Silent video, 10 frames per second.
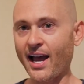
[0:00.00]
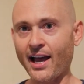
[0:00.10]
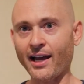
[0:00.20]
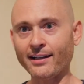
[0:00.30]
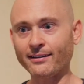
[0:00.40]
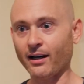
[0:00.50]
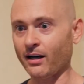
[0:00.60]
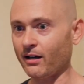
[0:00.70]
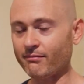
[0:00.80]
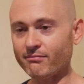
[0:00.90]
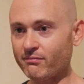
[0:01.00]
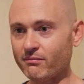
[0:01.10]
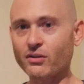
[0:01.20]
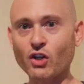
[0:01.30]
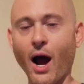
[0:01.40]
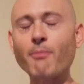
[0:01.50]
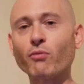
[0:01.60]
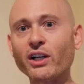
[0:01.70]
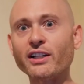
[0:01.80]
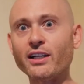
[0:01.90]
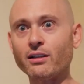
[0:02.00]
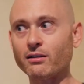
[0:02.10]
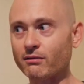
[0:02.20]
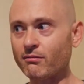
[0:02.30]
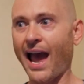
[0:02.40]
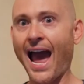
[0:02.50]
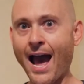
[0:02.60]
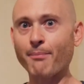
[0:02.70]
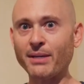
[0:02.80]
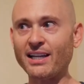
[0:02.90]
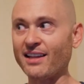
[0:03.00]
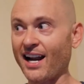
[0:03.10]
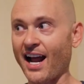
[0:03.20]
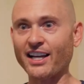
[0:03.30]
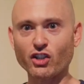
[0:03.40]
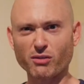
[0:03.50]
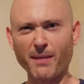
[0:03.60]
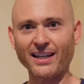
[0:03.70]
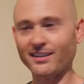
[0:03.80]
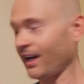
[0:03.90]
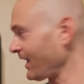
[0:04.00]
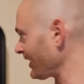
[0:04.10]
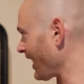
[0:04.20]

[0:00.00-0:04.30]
And so I'm really happy that I can just maintain.